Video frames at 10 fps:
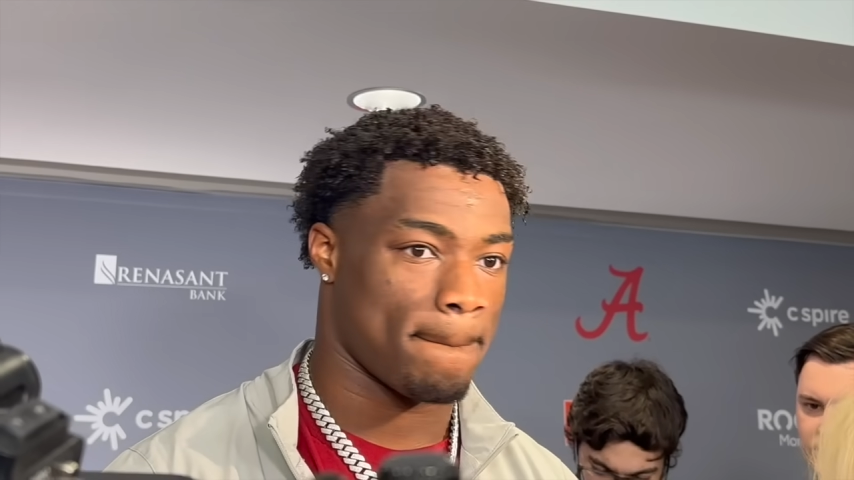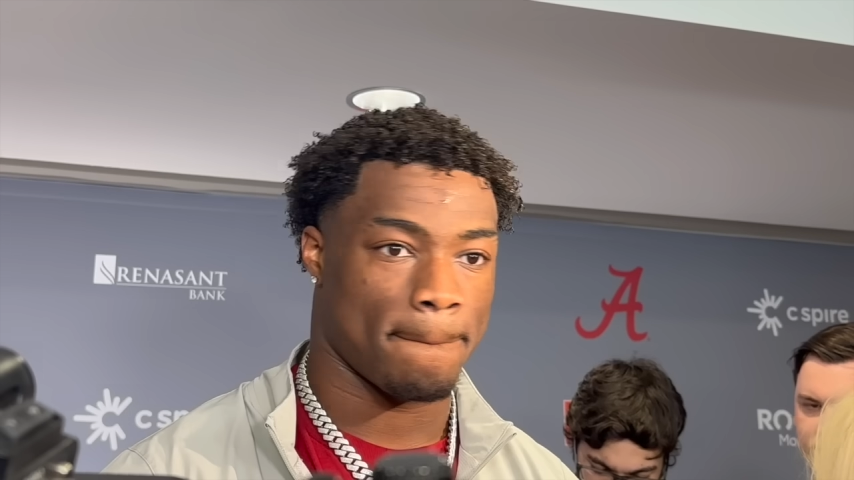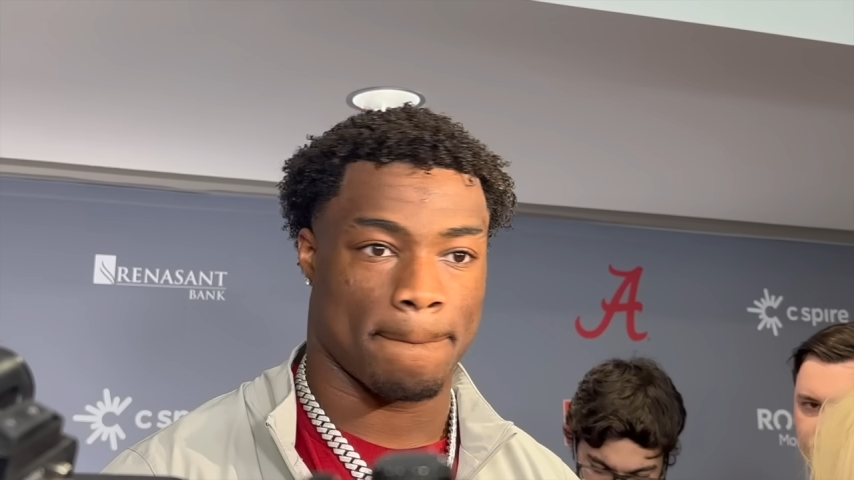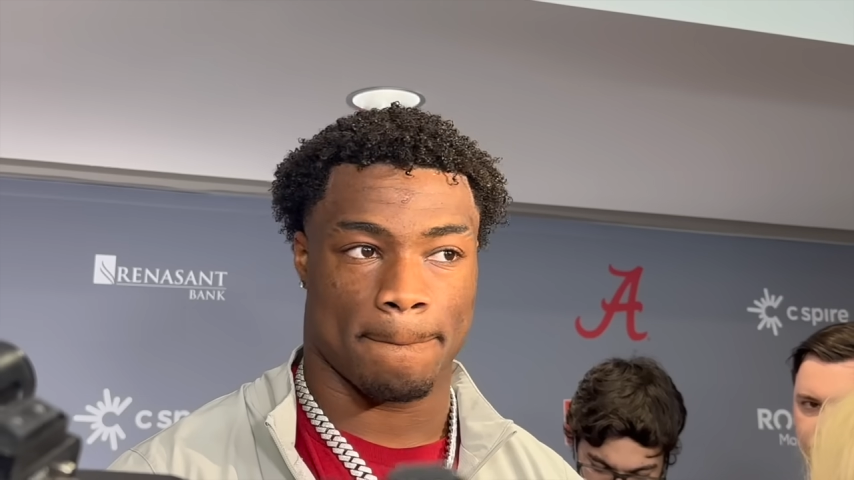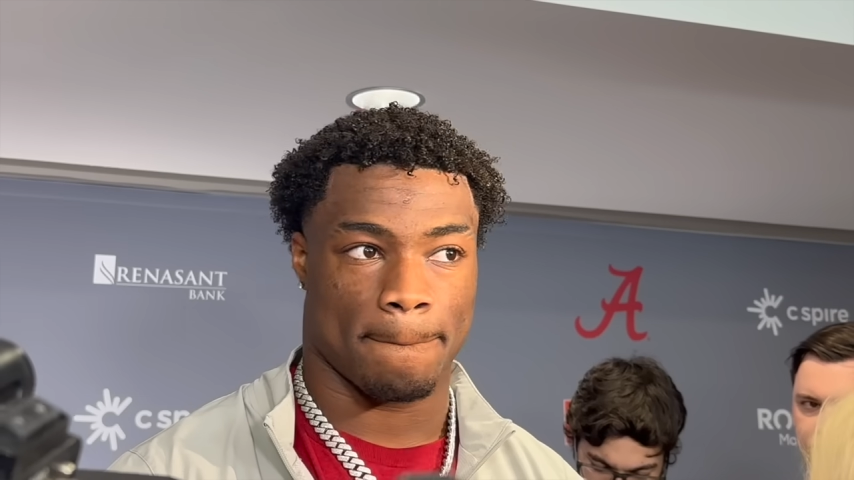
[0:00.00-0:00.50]
about
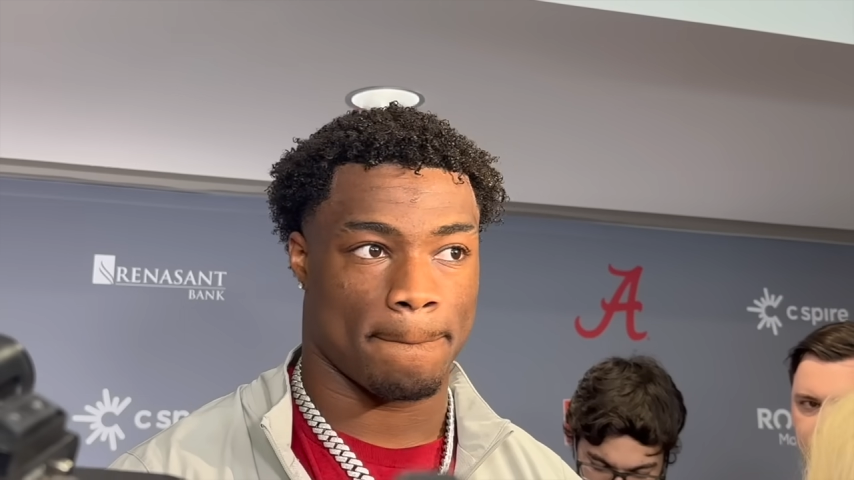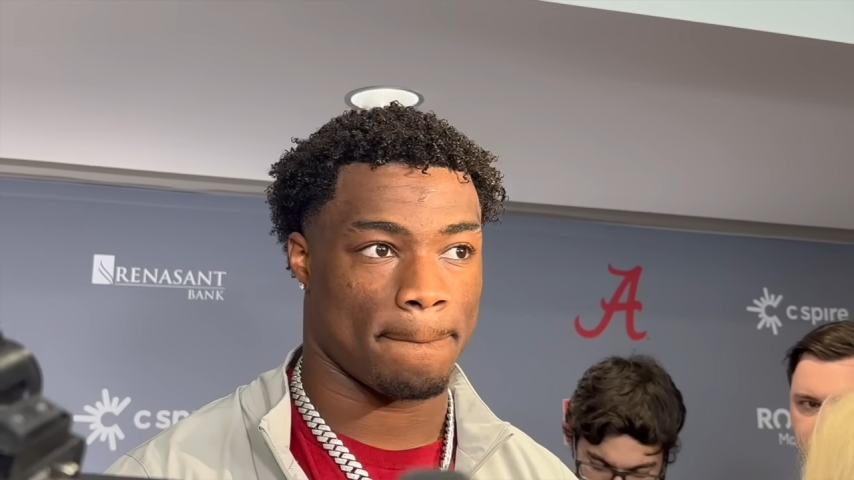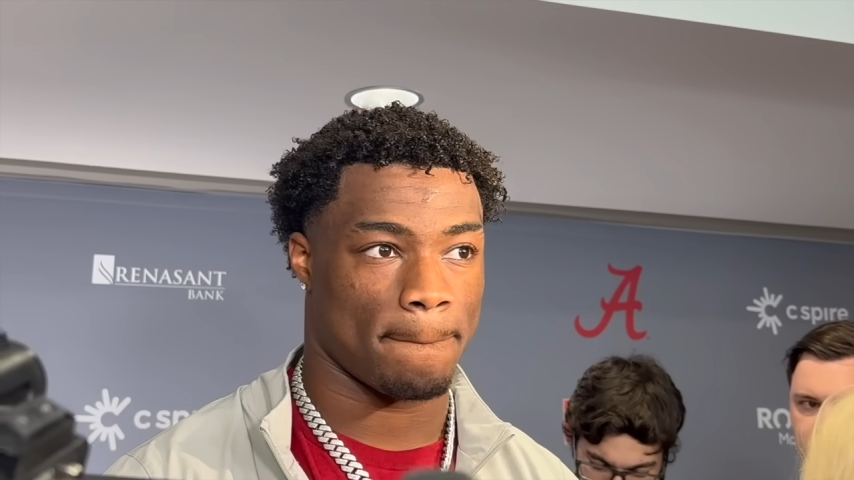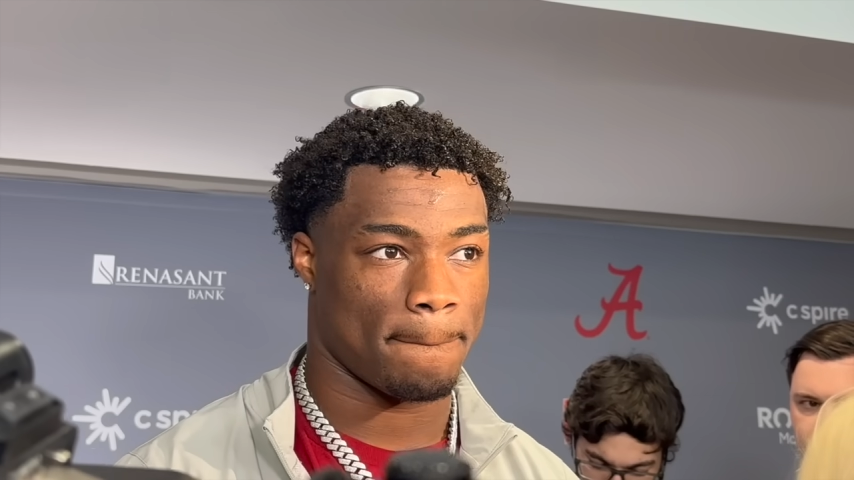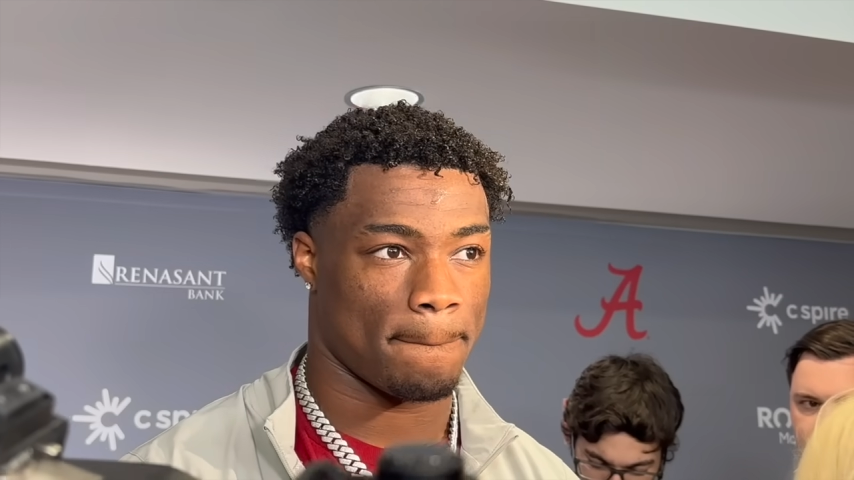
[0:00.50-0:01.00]
how it
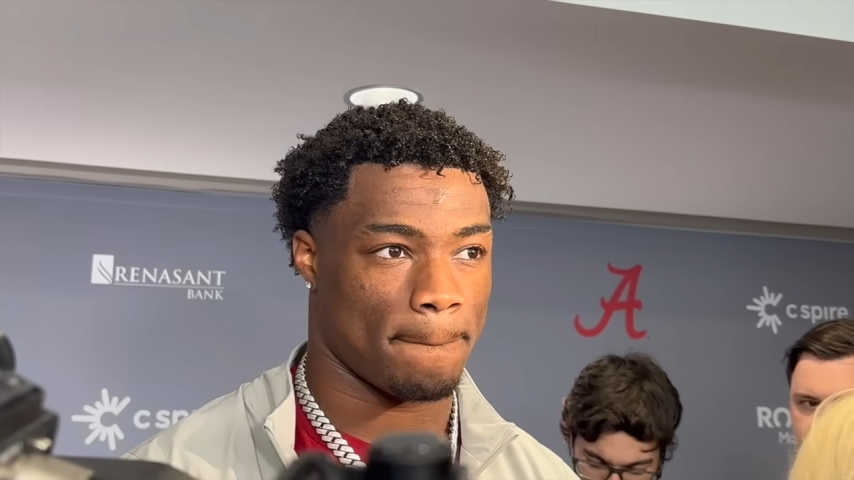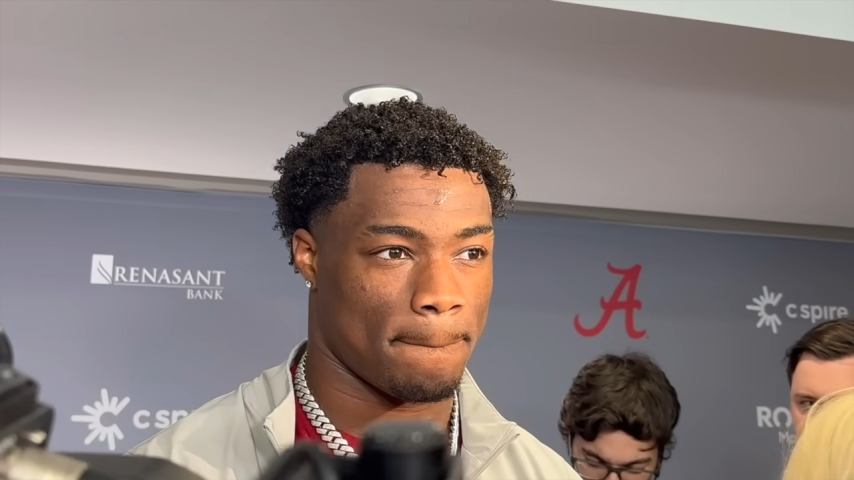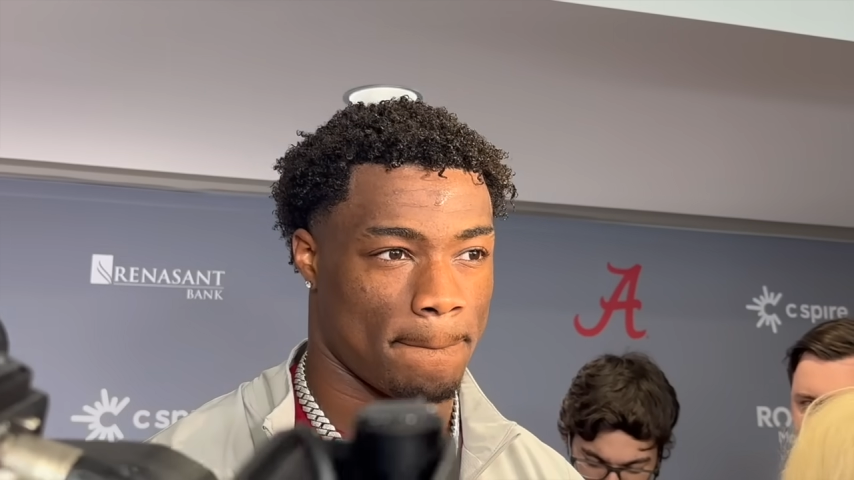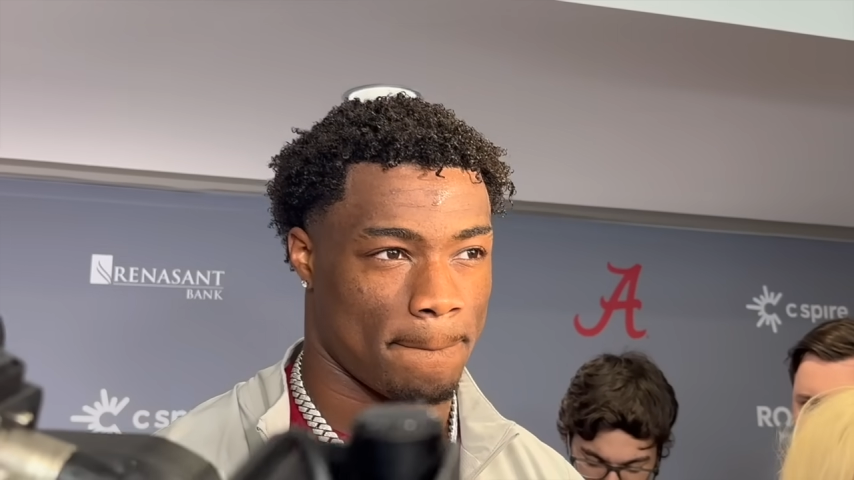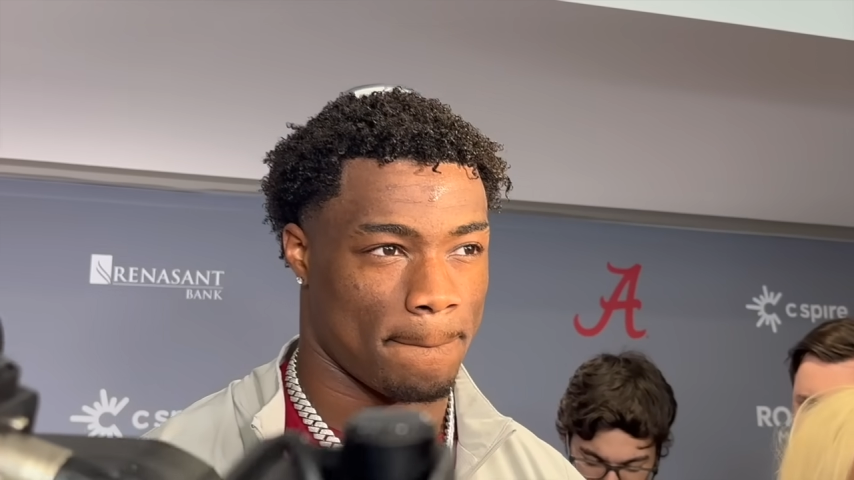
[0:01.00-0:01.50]
feels
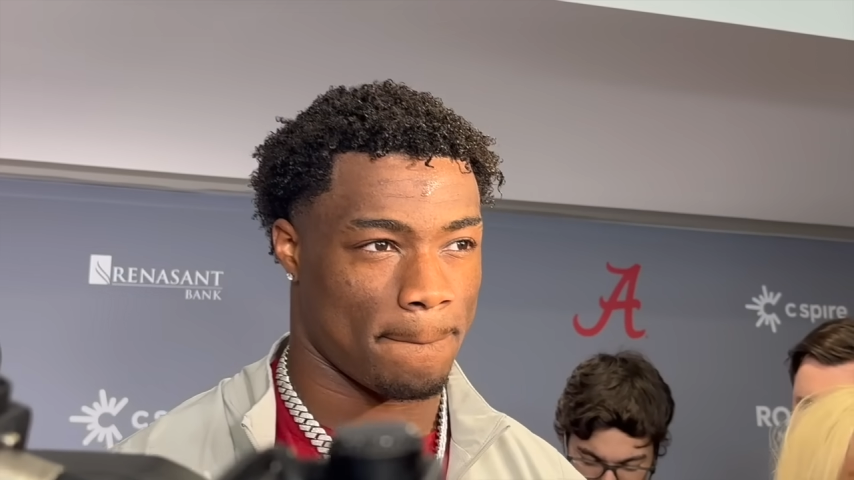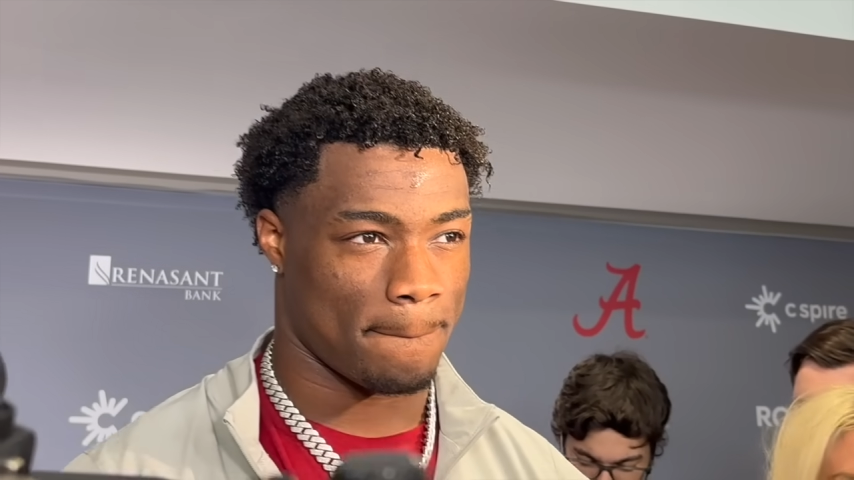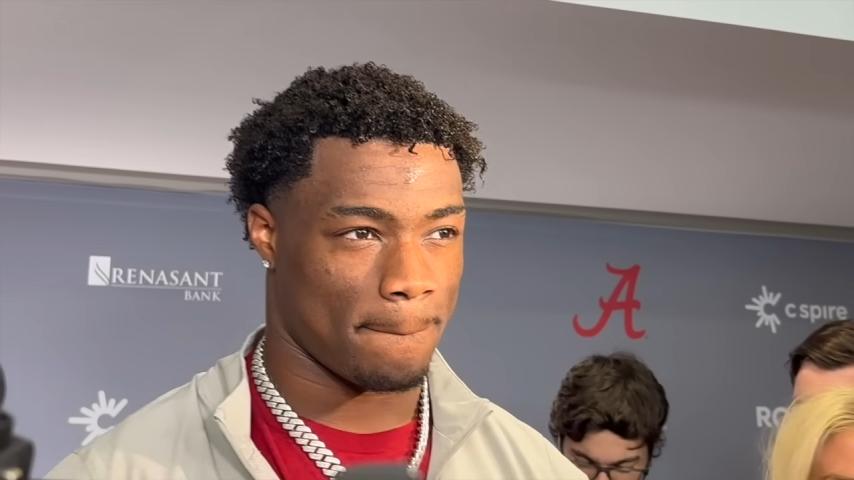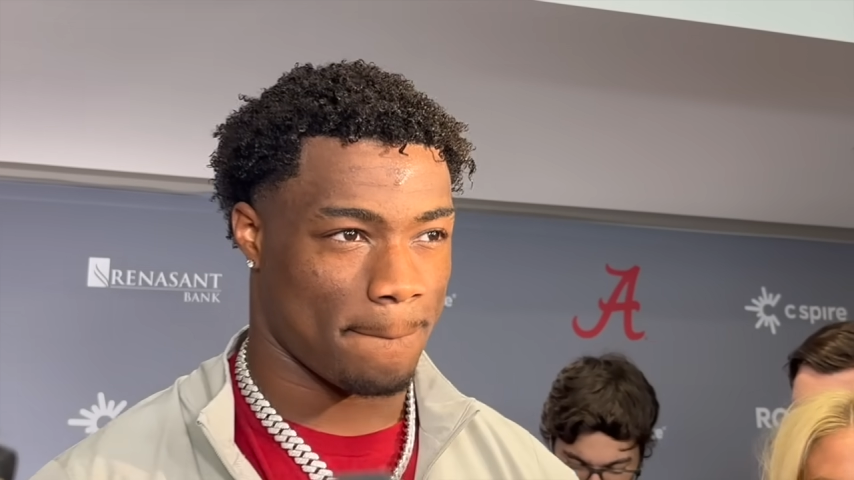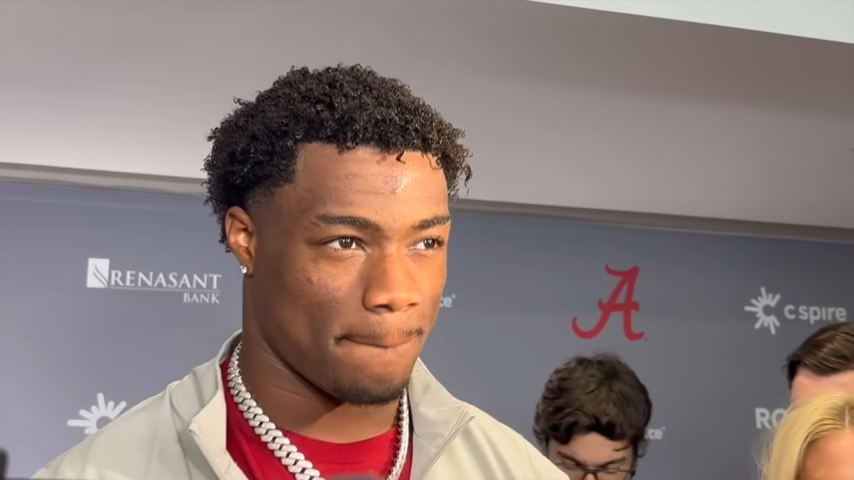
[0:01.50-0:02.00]
on
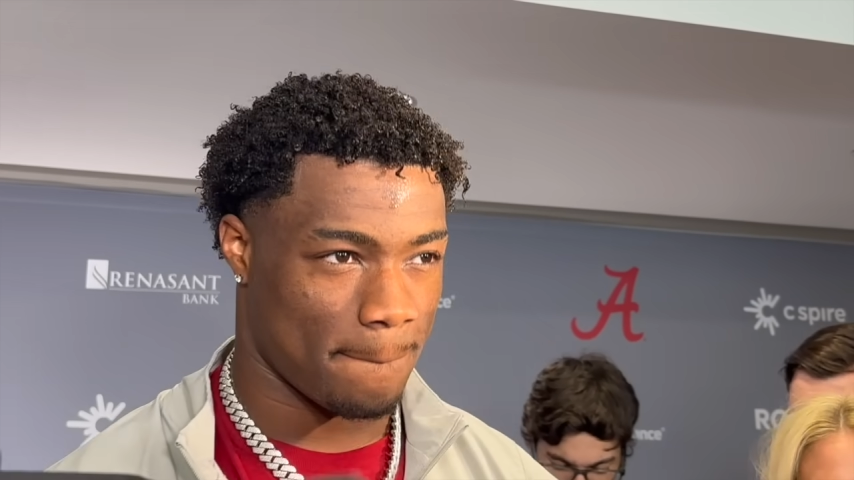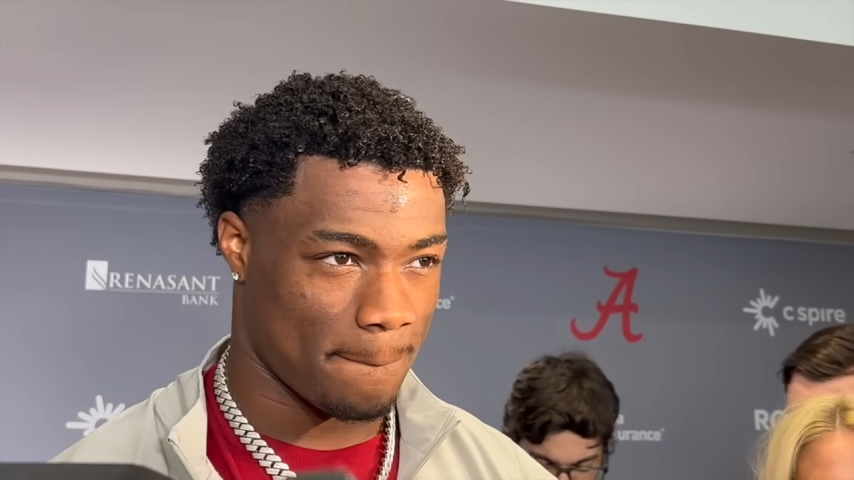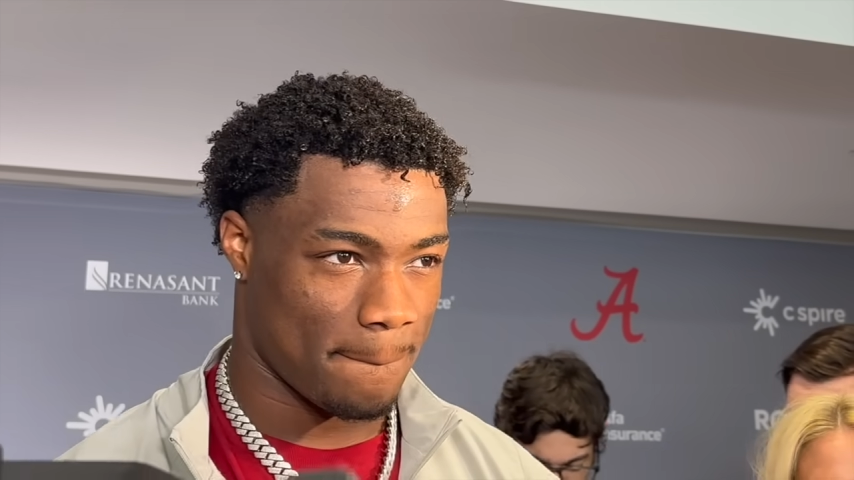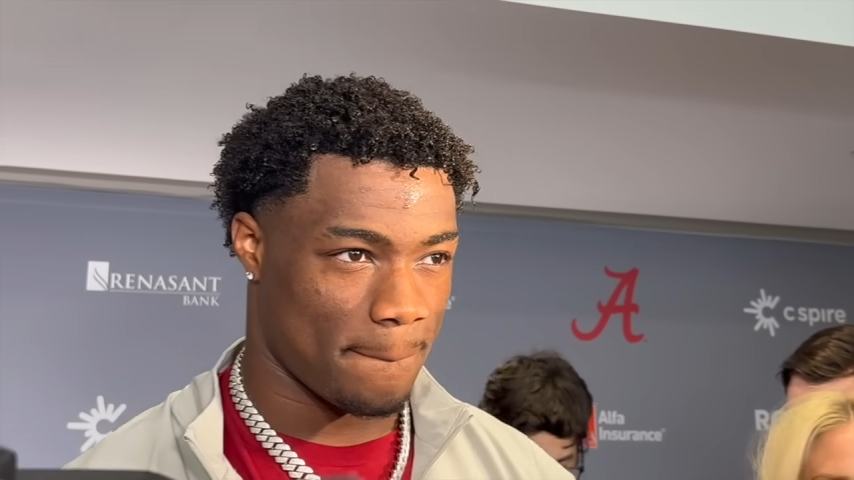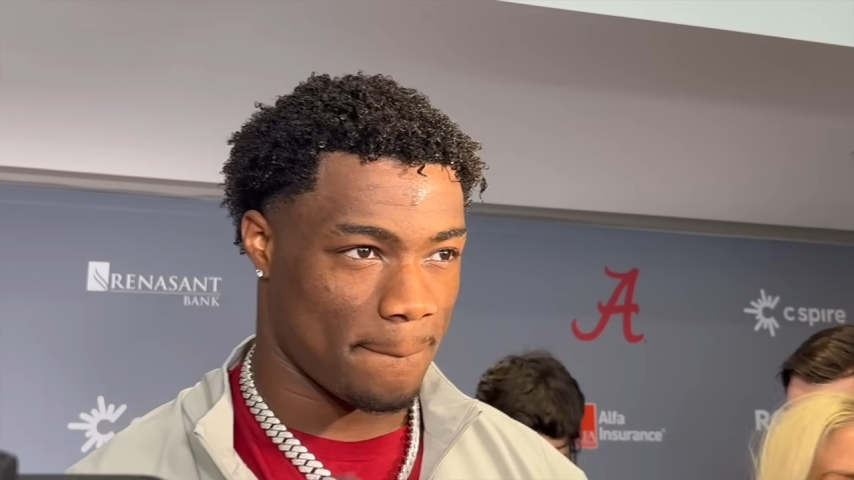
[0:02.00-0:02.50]
offense when you don't